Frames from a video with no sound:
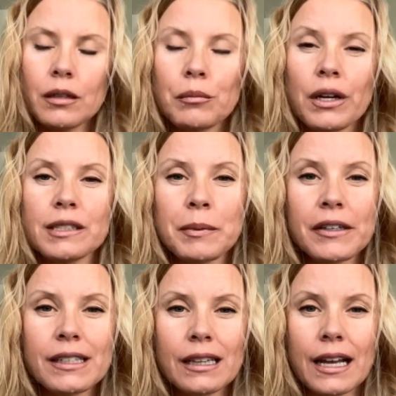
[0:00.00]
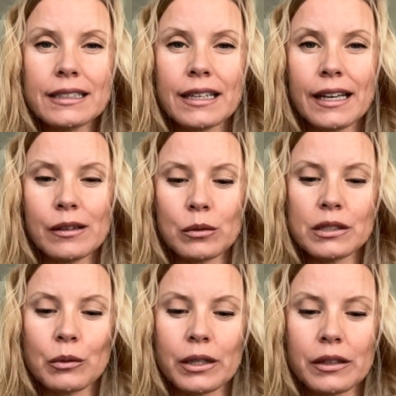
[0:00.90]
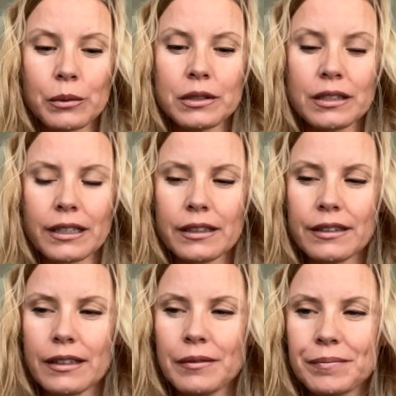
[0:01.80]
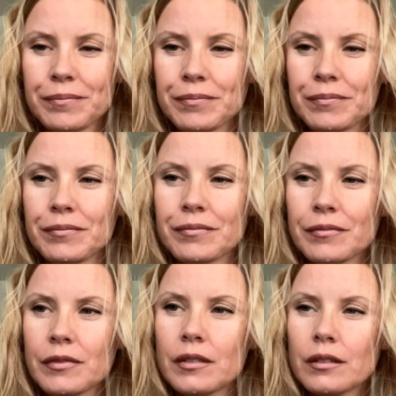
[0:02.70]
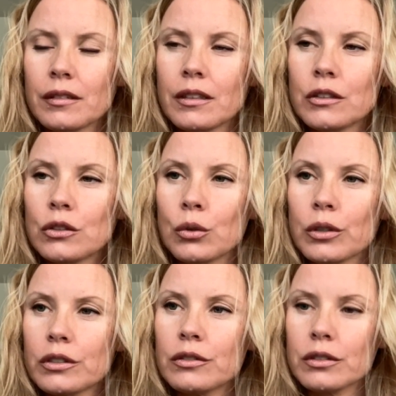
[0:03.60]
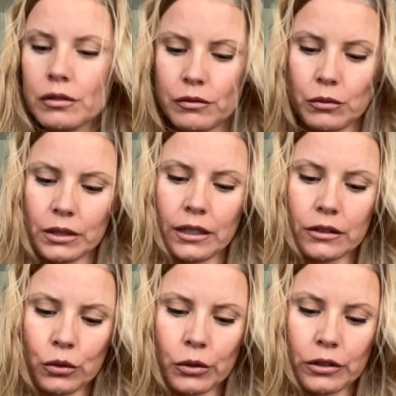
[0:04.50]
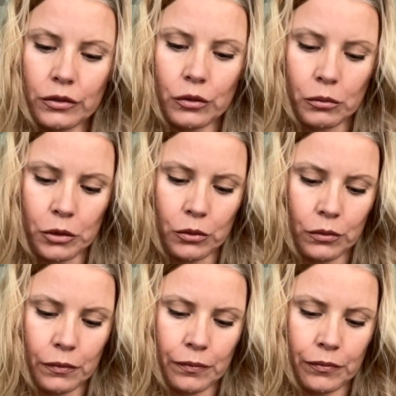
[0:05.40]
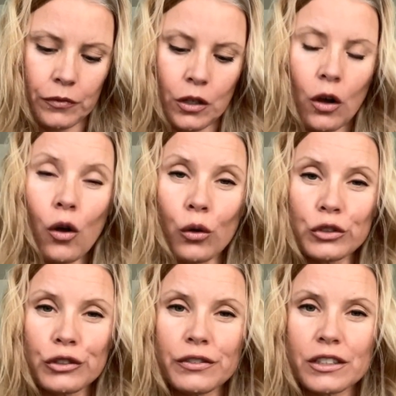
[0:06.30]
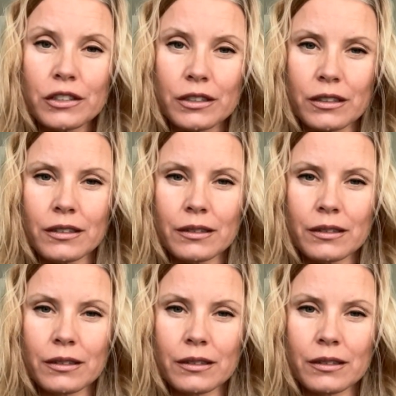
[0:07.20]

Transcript: Prosperity lies ahead was the one that was stuck in there. Taurus was that a Taurus full moon? Hold your vision.